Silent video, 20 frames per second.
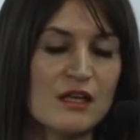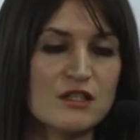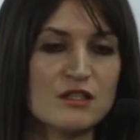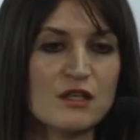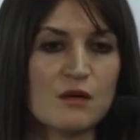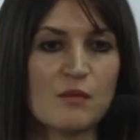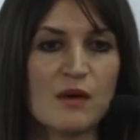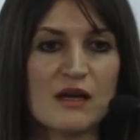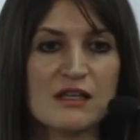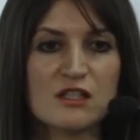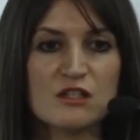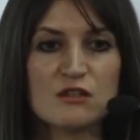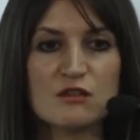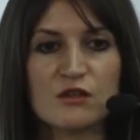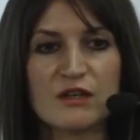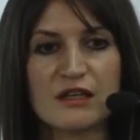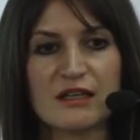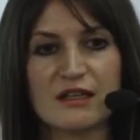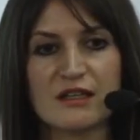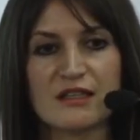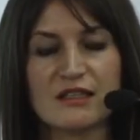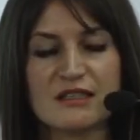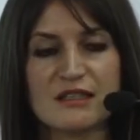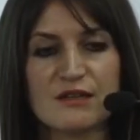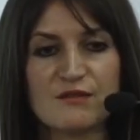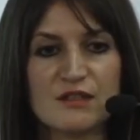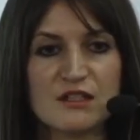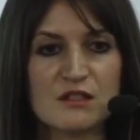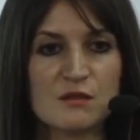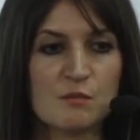So when you're looking at your
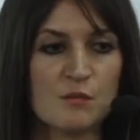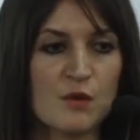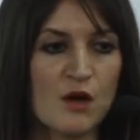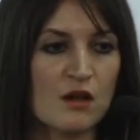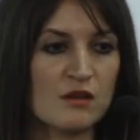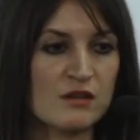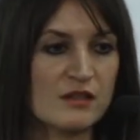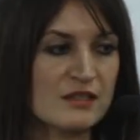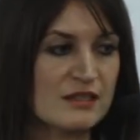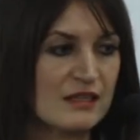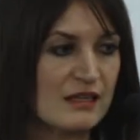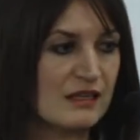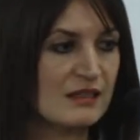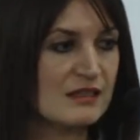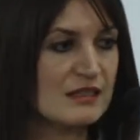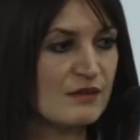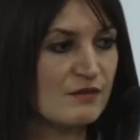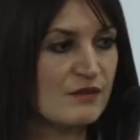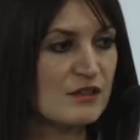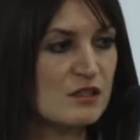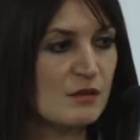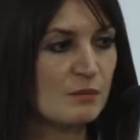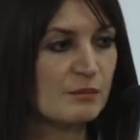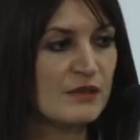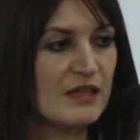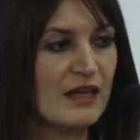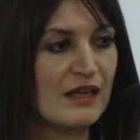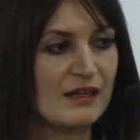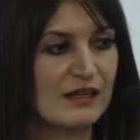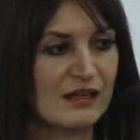dividend policy and dividend
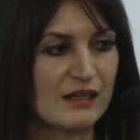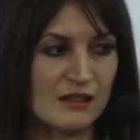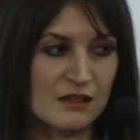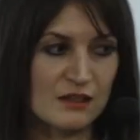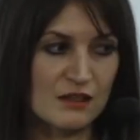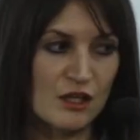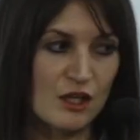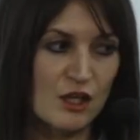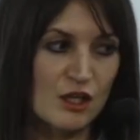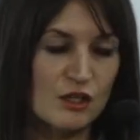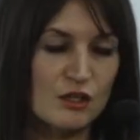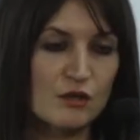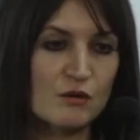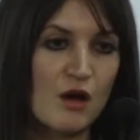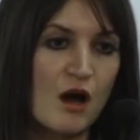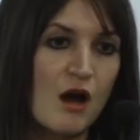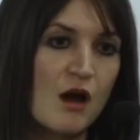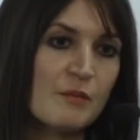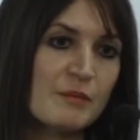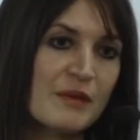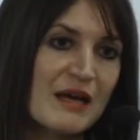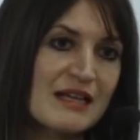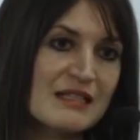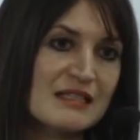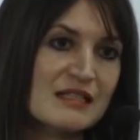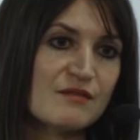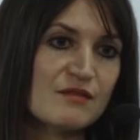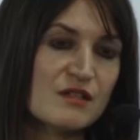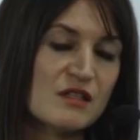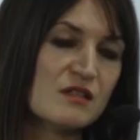planning, you can't pay
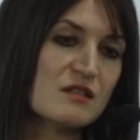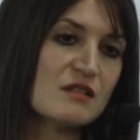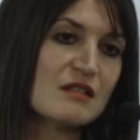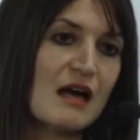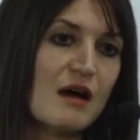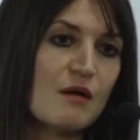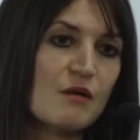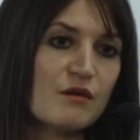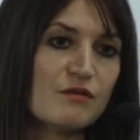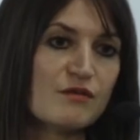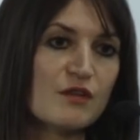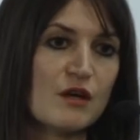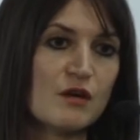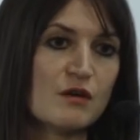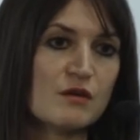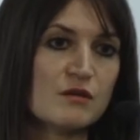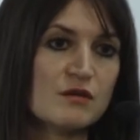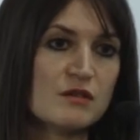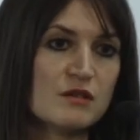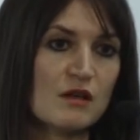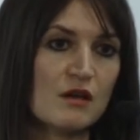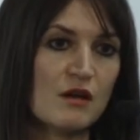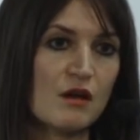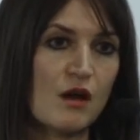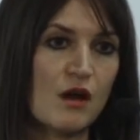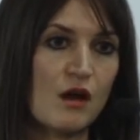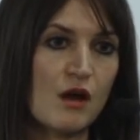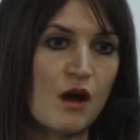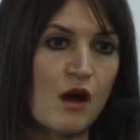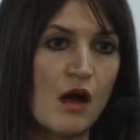dividends out of those
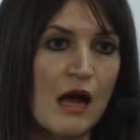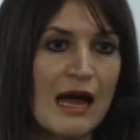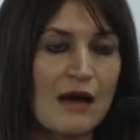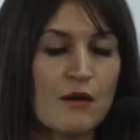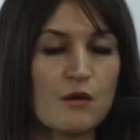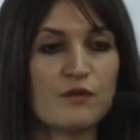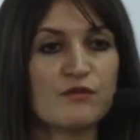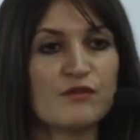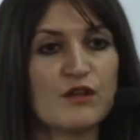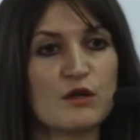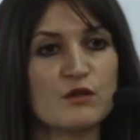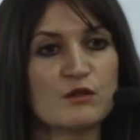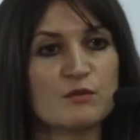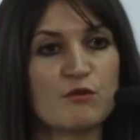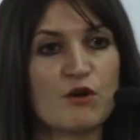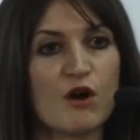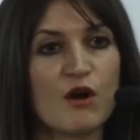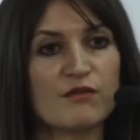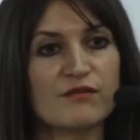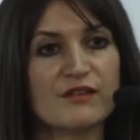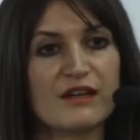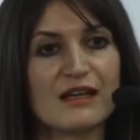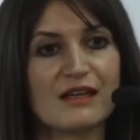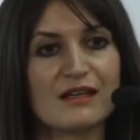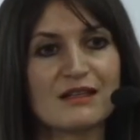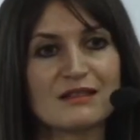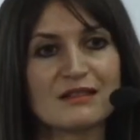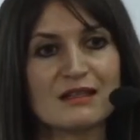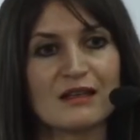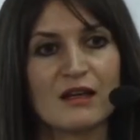
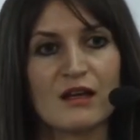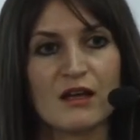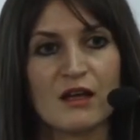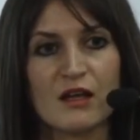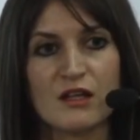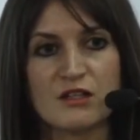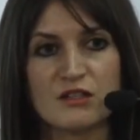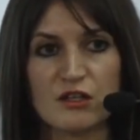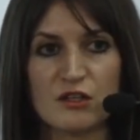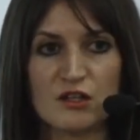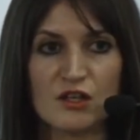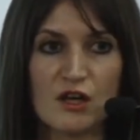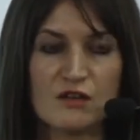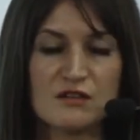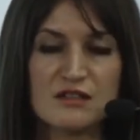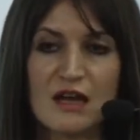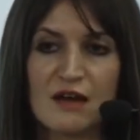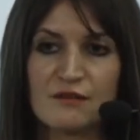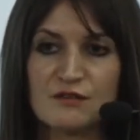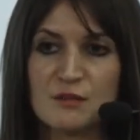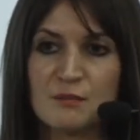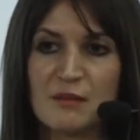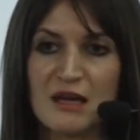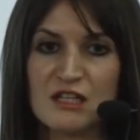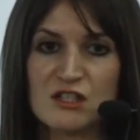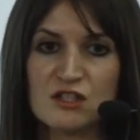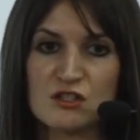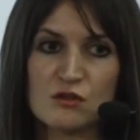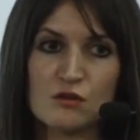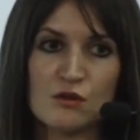profits. So you're going to have to
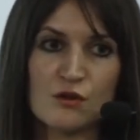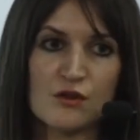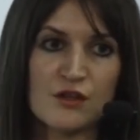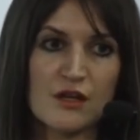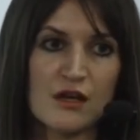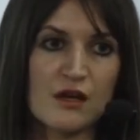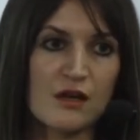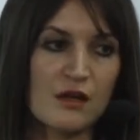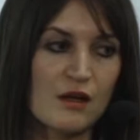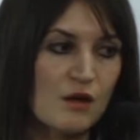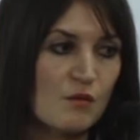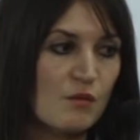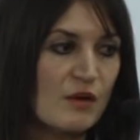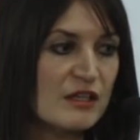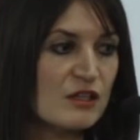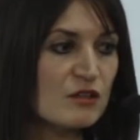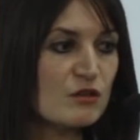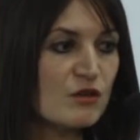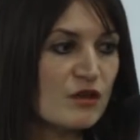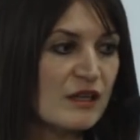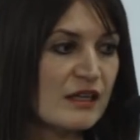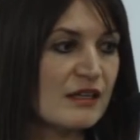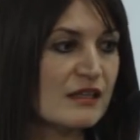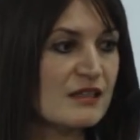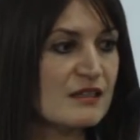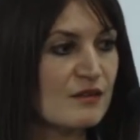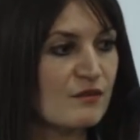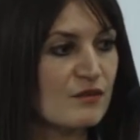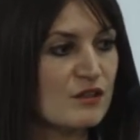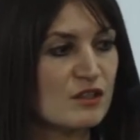make sure that when you're looking
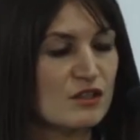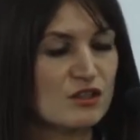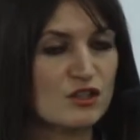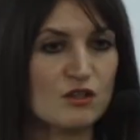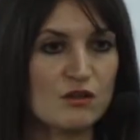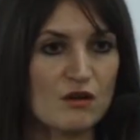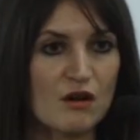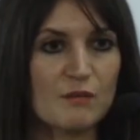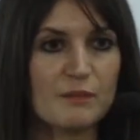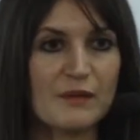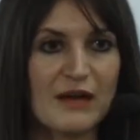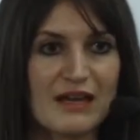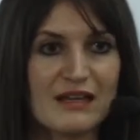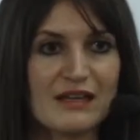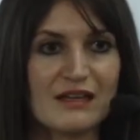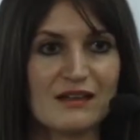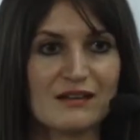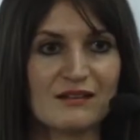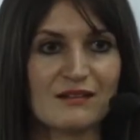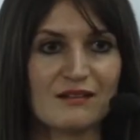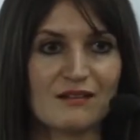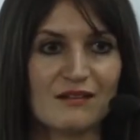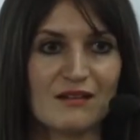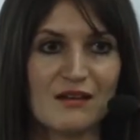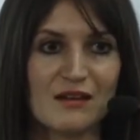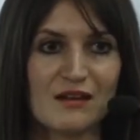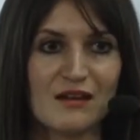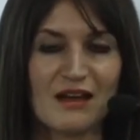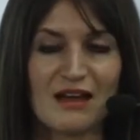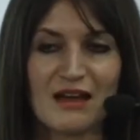at dividends, you're not paying
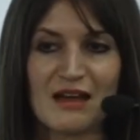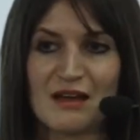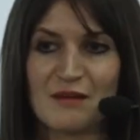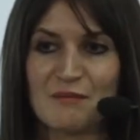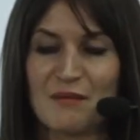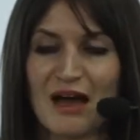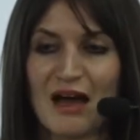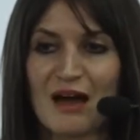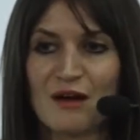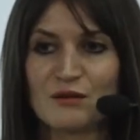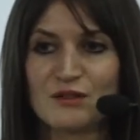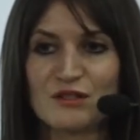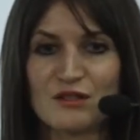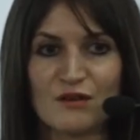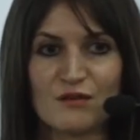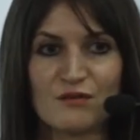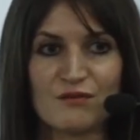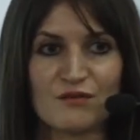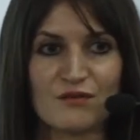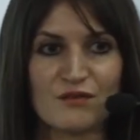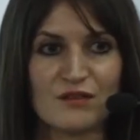out of